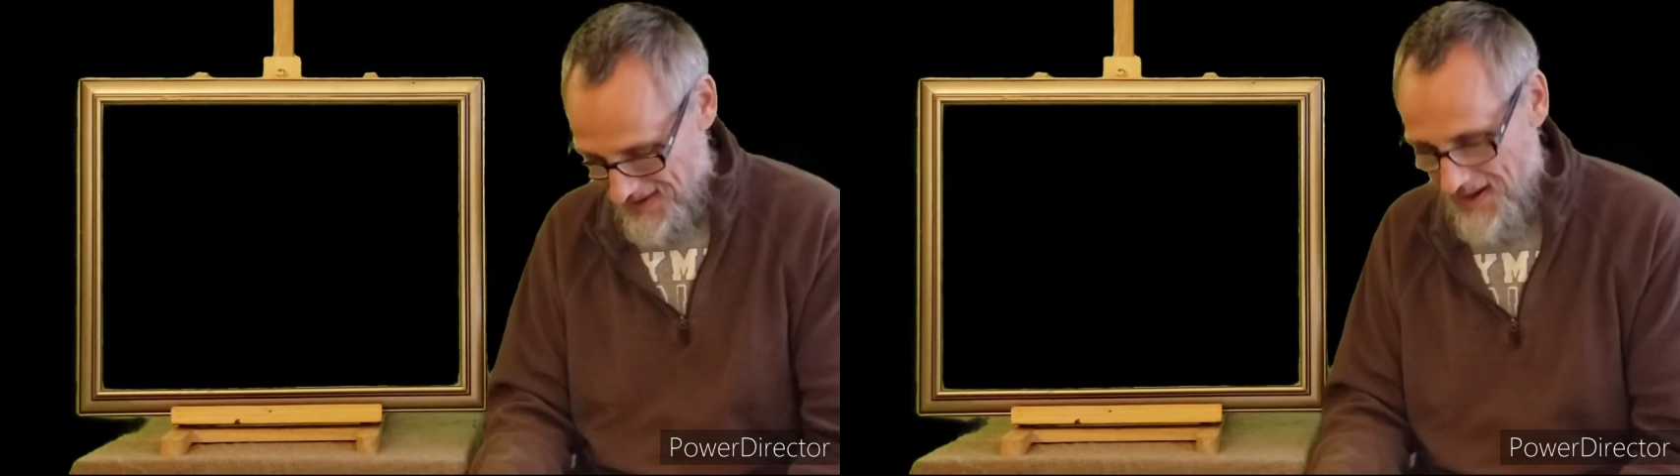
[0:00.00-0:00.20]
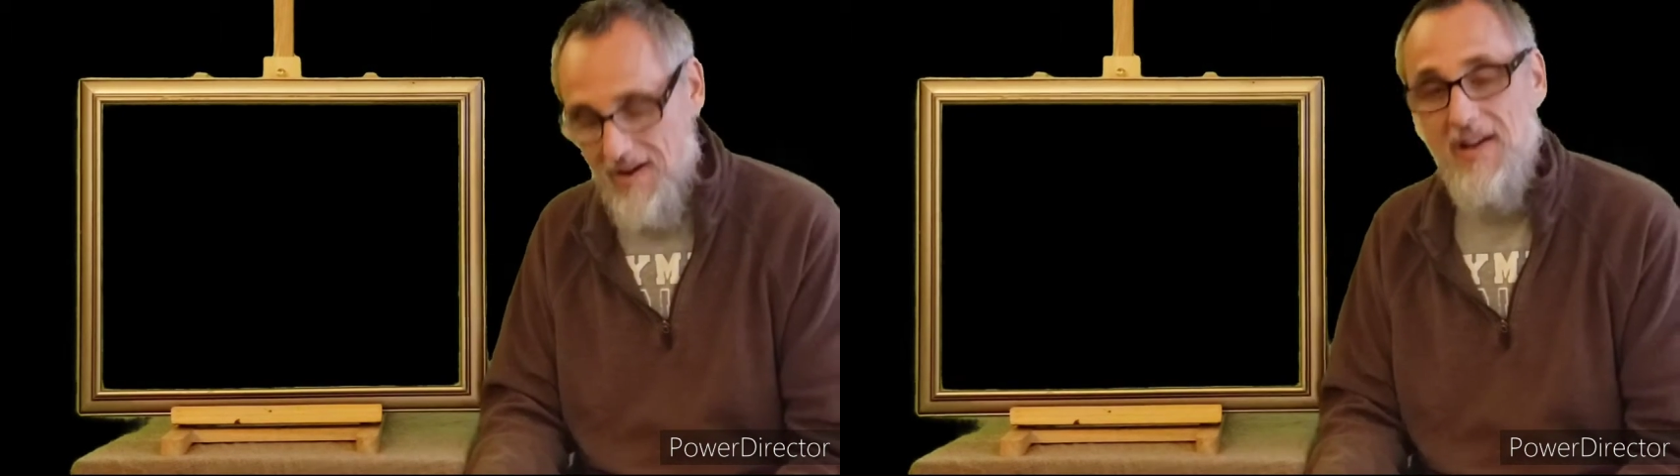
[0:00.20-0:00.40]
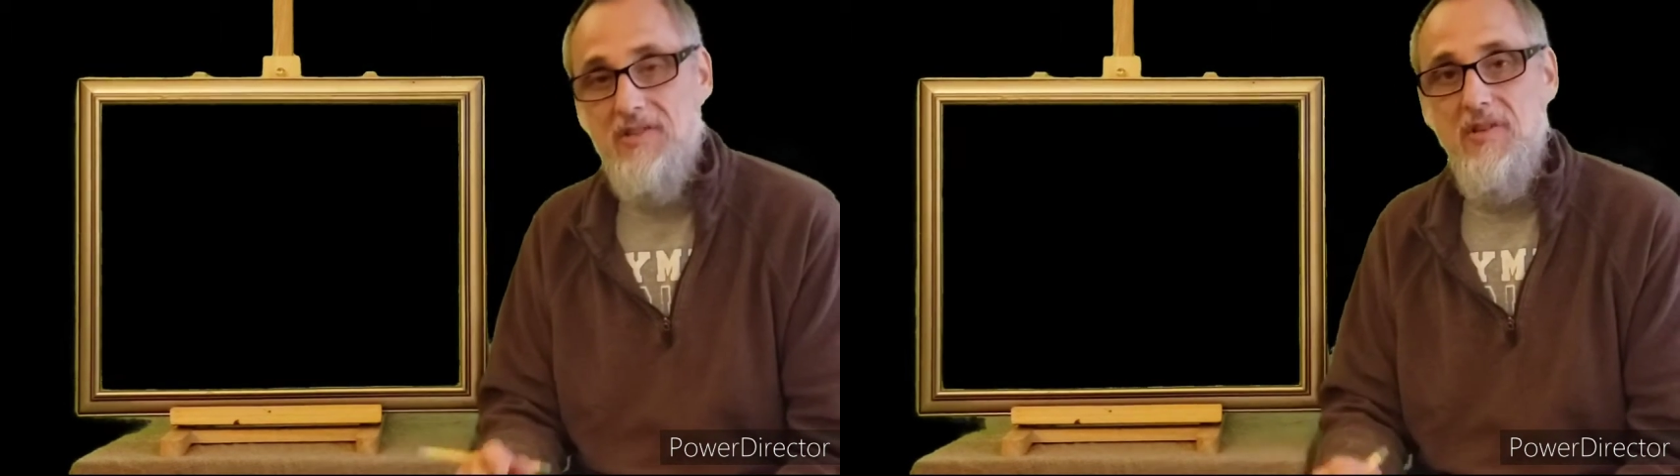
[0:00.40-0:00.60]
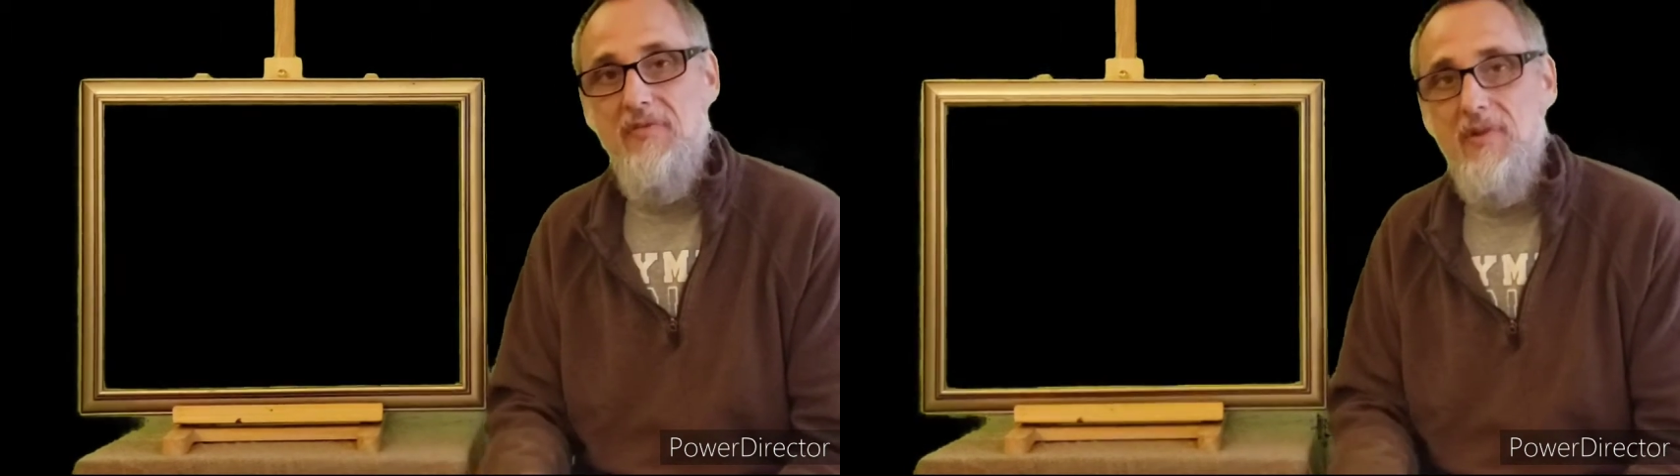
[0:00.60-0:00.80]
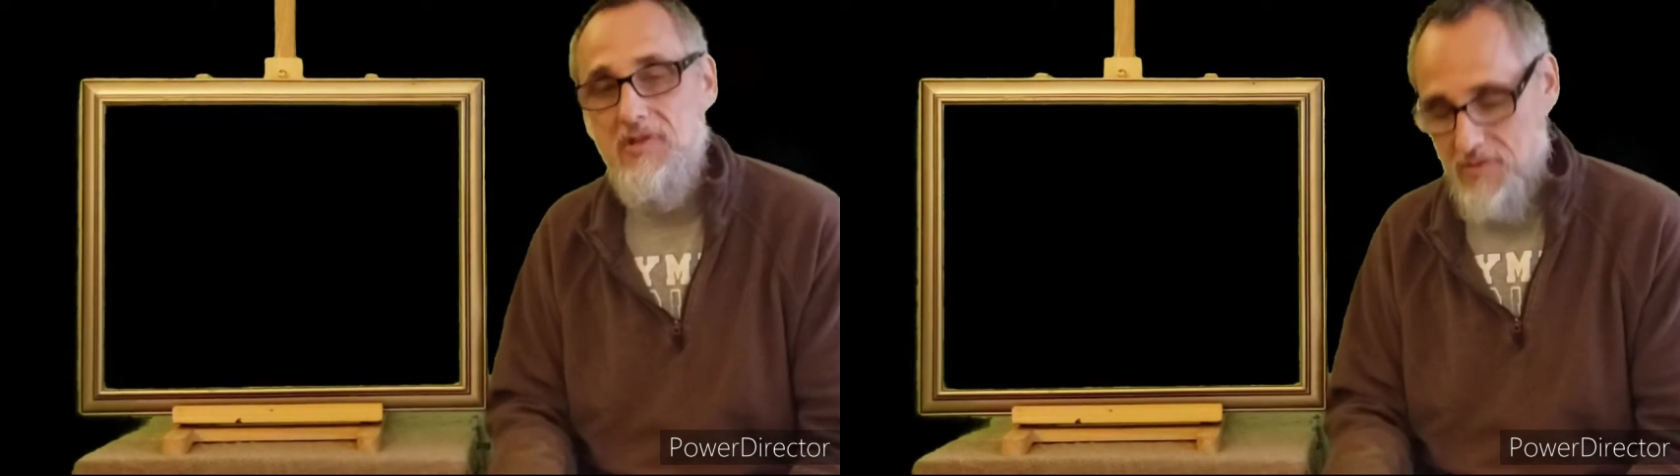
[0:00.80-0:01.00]
All right, so the
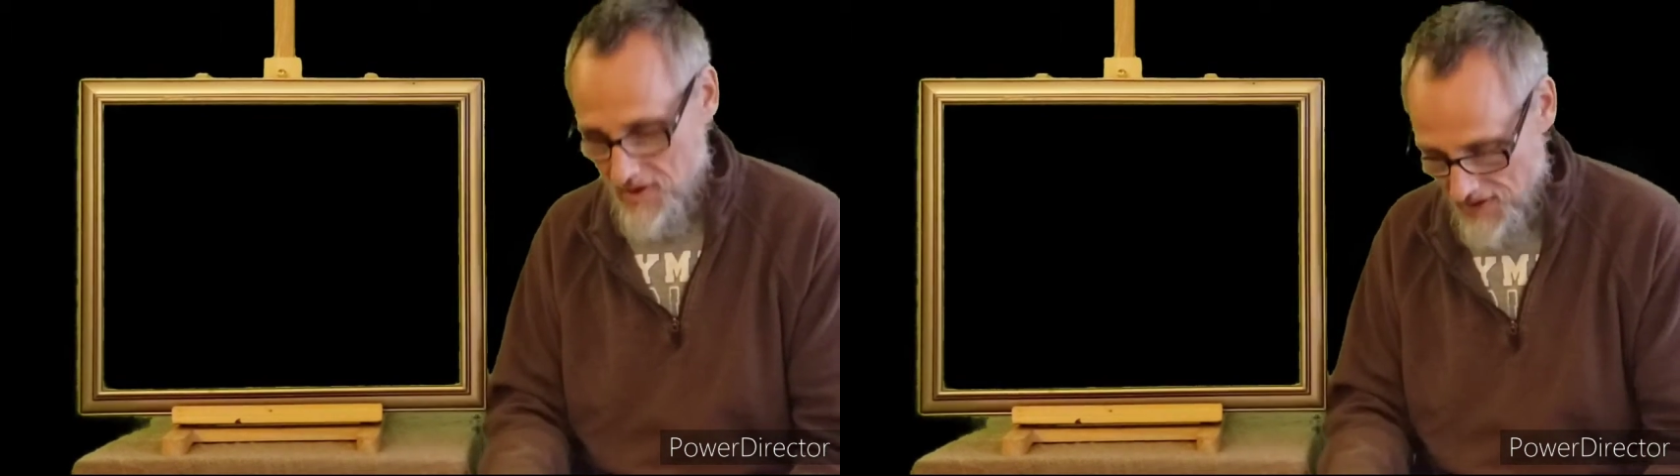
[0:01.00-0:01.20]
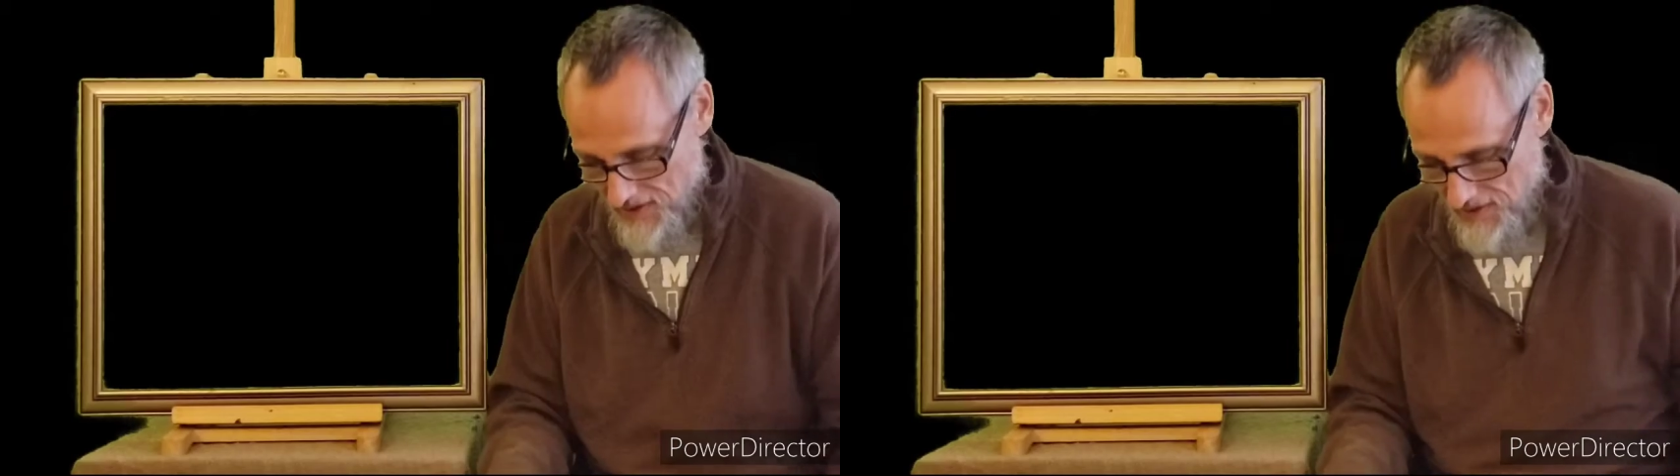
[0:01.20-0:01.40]
first drawing